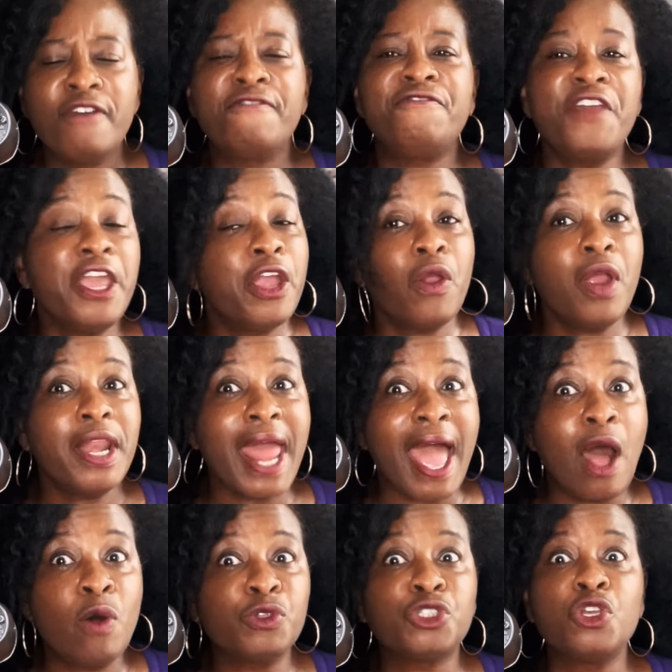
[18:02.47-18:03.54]
Figure it
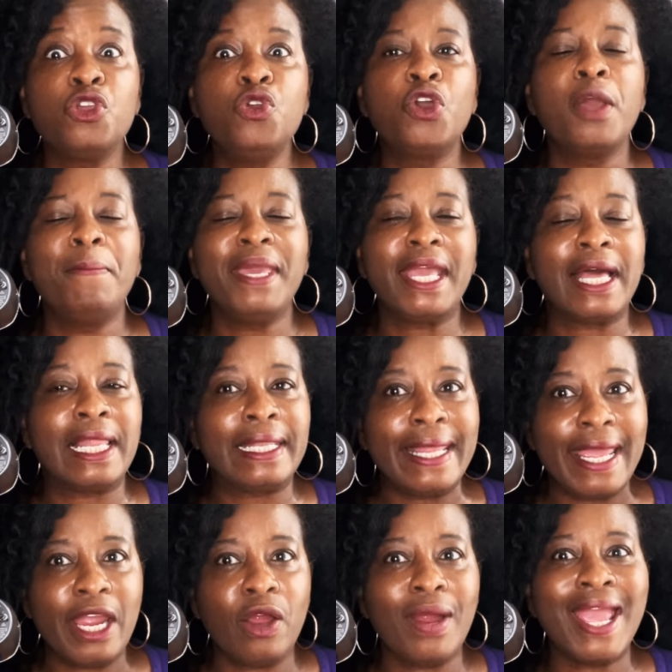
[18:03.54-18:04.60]
out so you can be
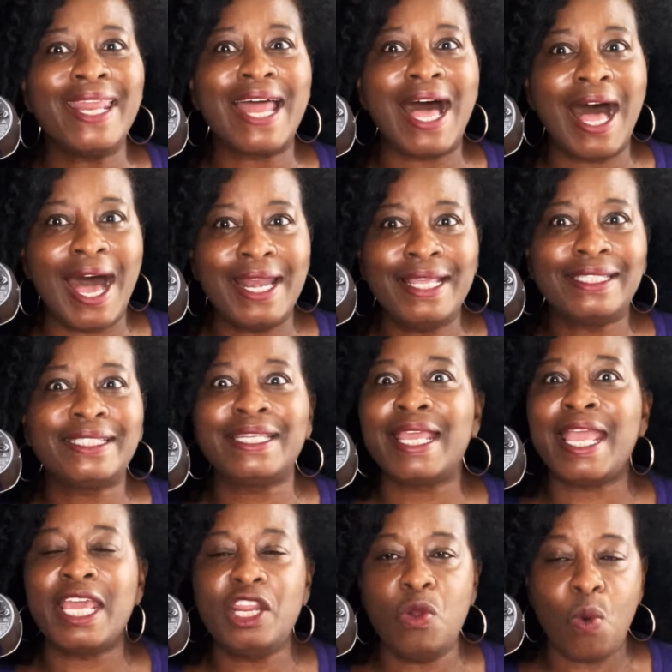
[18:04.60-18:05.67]
clear and honest
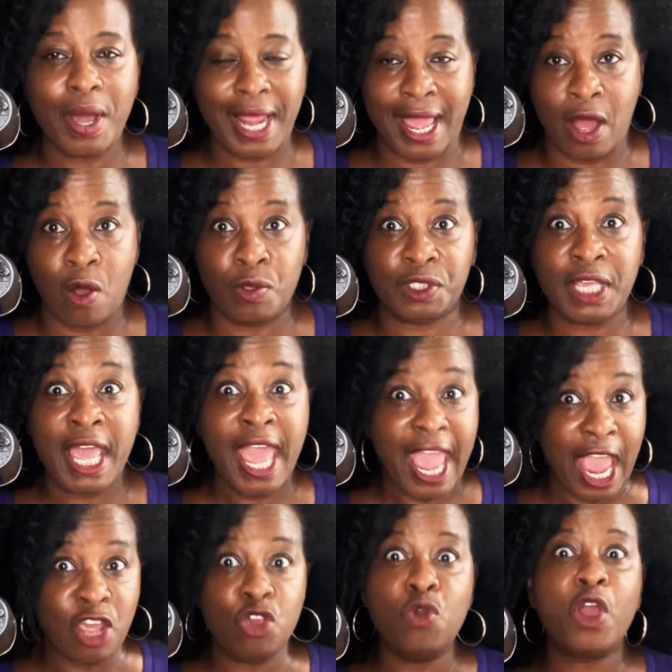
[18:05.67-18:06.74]
to anyone else
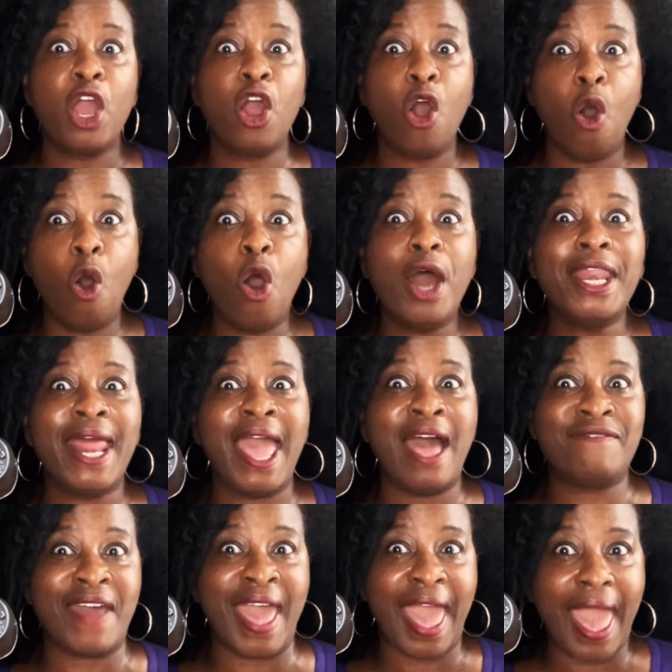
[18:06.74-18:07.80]
and you can go on and
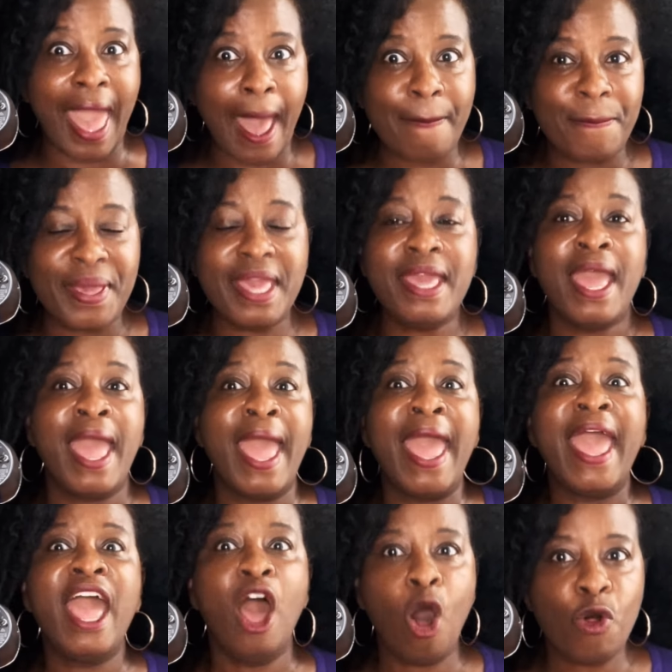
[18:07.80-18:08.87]
have a happy,
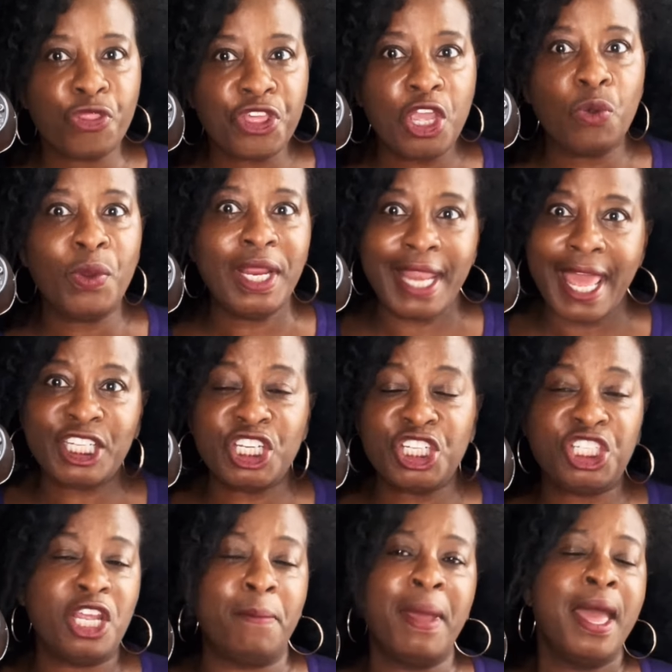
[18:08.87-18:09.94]
healthy
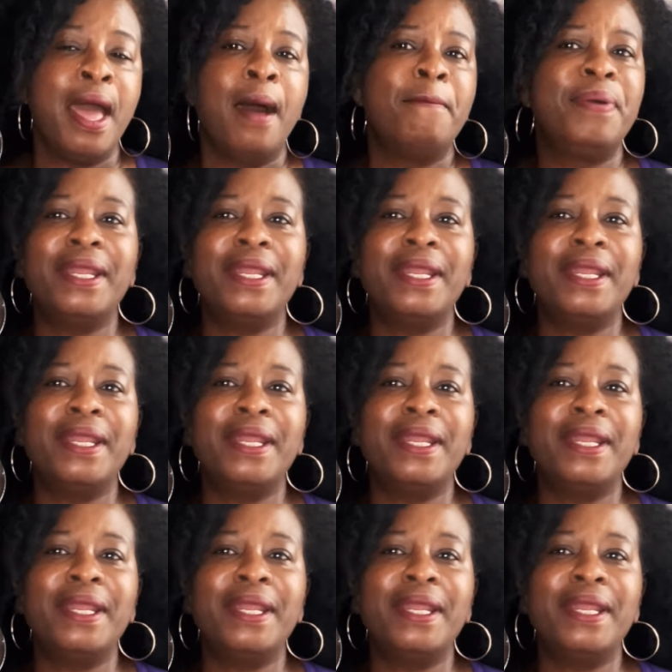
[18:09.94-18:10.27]
relationship.